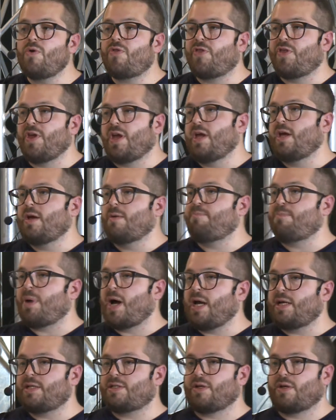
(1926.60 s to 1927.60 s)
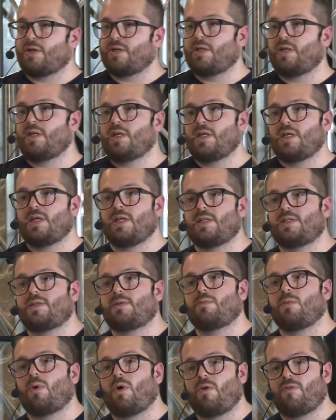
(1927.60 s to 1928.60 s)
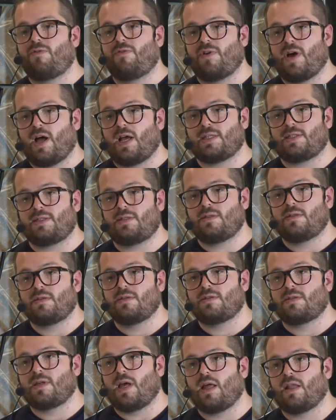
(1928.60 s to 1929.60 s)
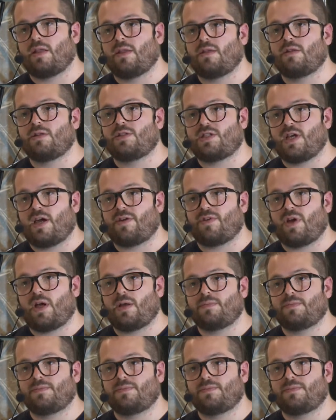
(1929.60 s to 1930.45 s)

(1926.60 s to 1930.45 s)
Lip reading: think Python is more fast than Java?